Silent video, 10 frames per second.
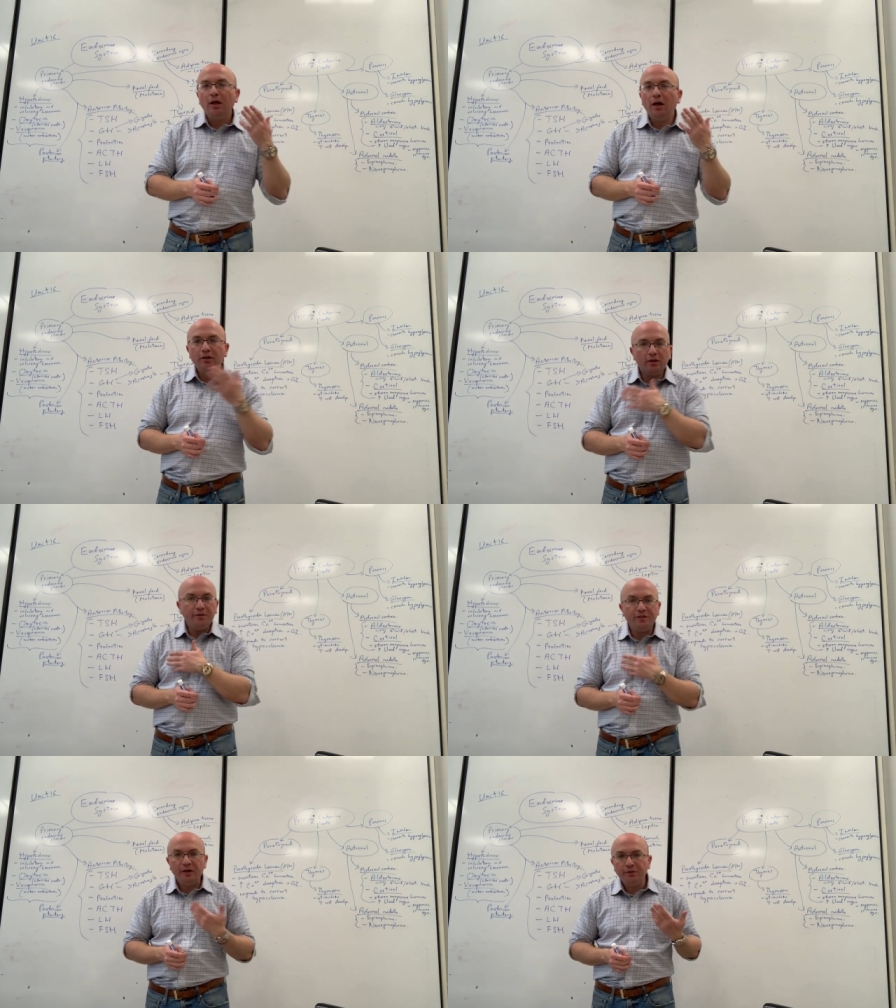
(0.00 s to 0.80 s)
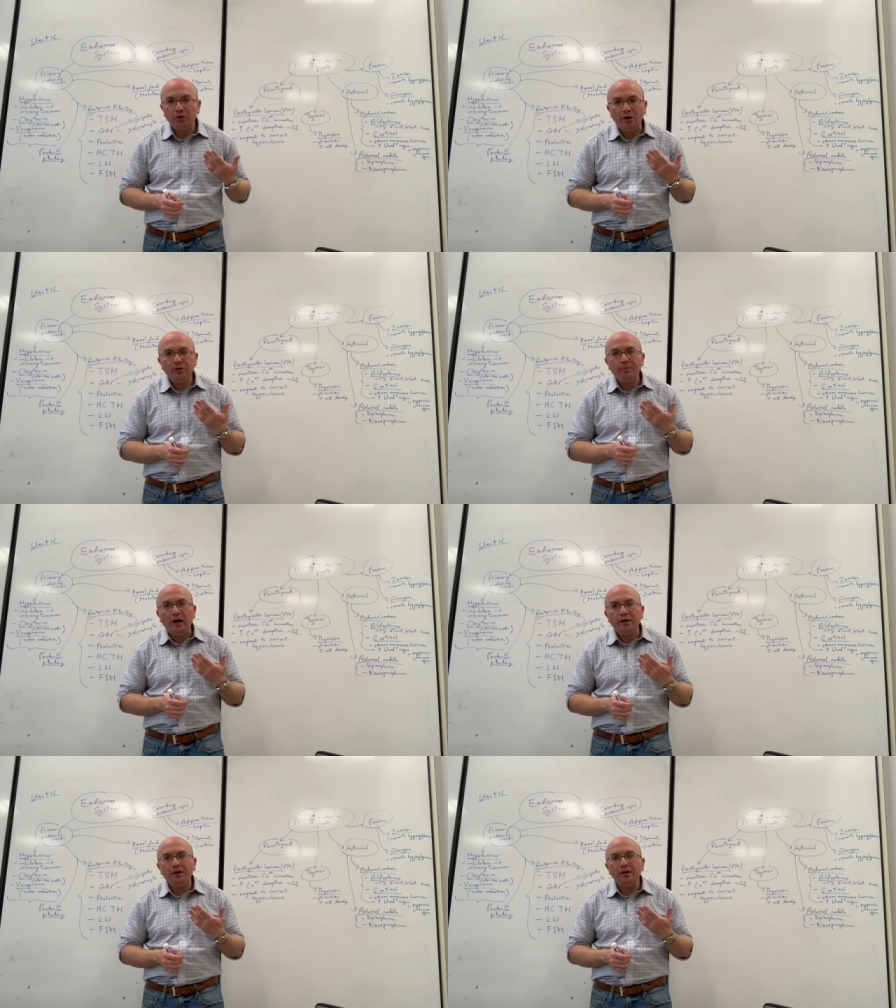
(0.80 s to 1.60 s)
uh, that are found throughout the
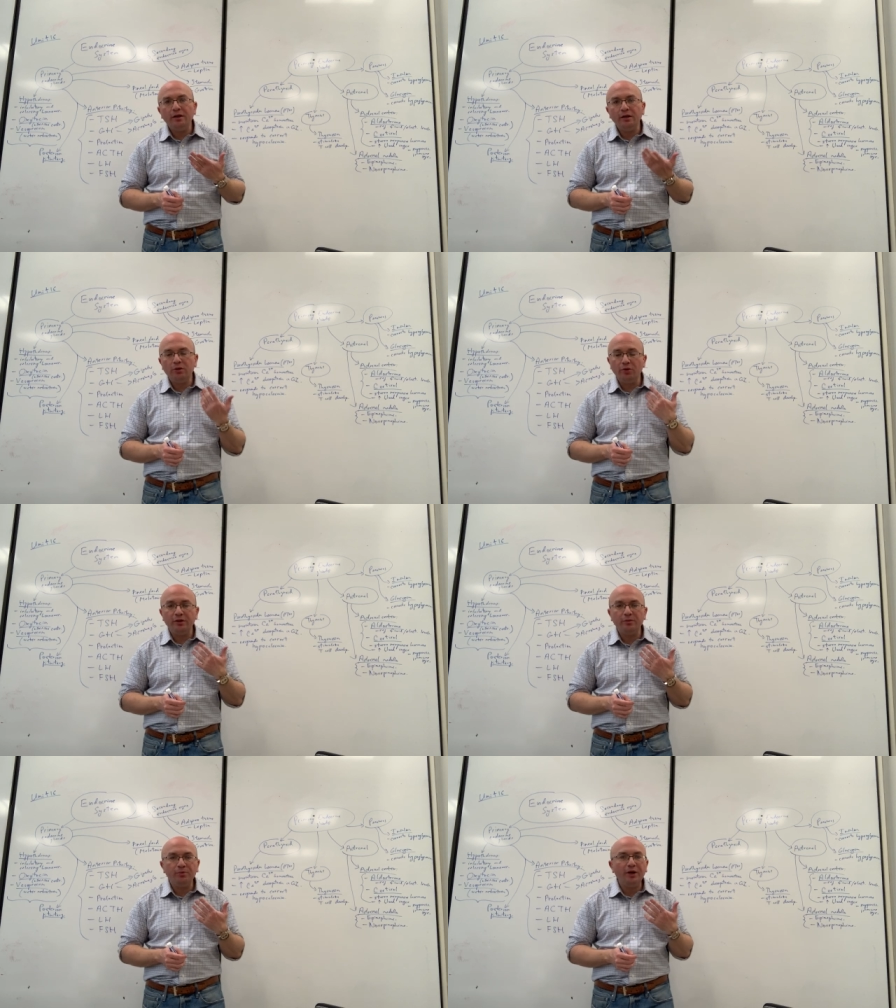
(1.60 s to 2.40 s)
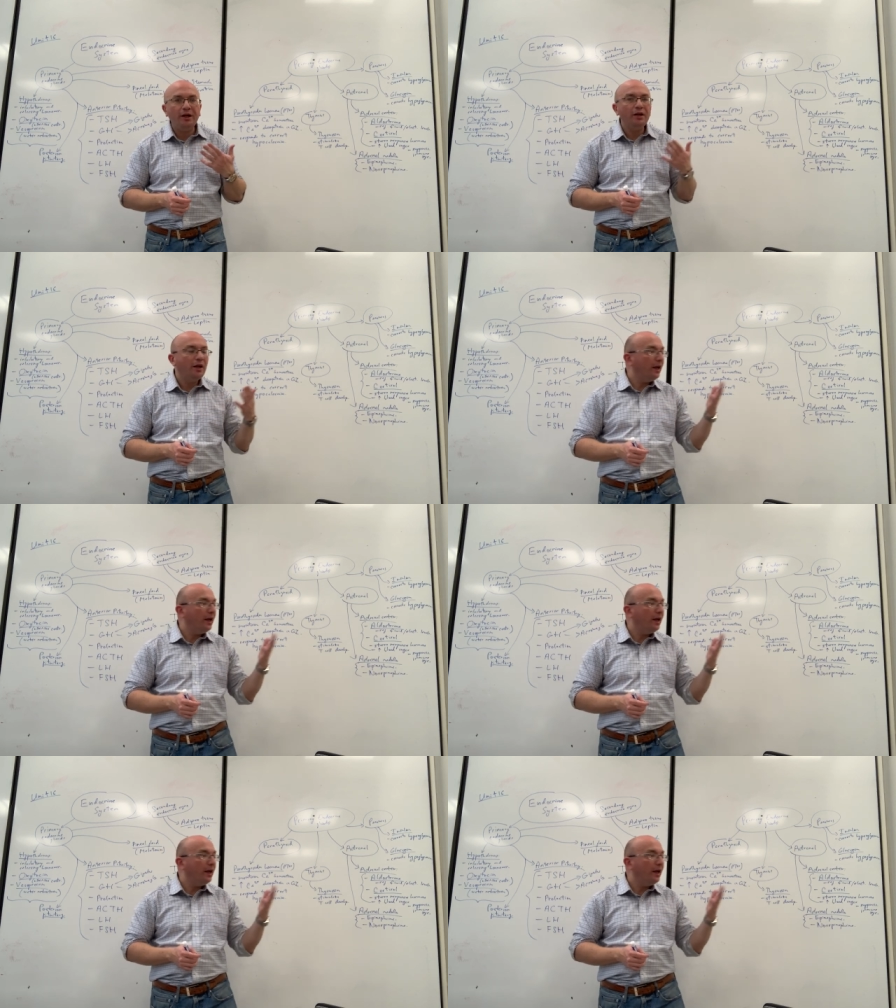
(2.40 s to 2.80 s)
body, including the brain,